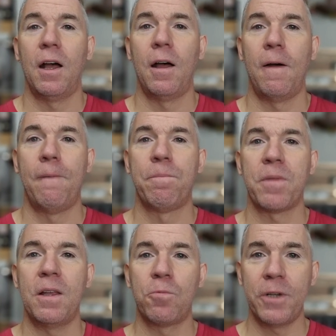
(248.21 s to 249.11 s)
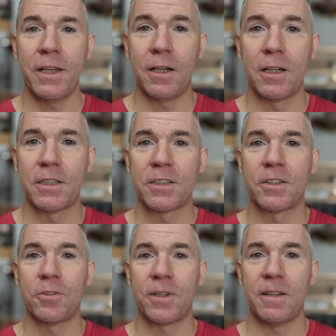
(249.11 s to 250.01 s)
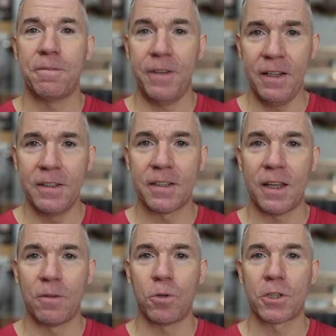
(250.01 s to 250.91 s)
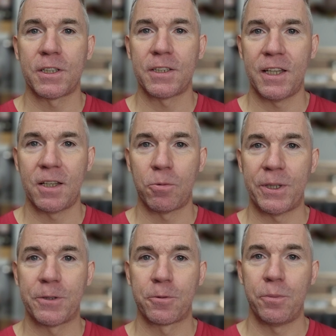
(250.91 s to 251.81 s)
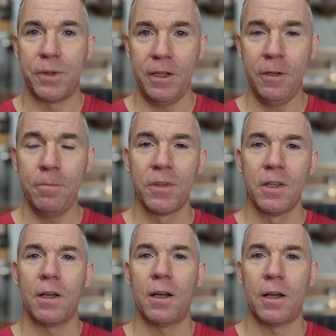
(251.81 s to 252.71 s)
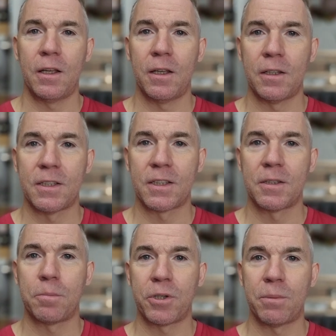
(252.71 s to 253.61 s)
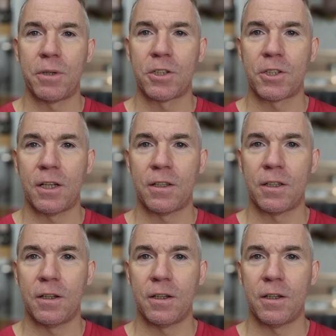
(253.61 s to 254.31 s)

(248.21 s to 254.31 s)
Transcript: In regards to the event and what are the takeaways from there, it's pretty much that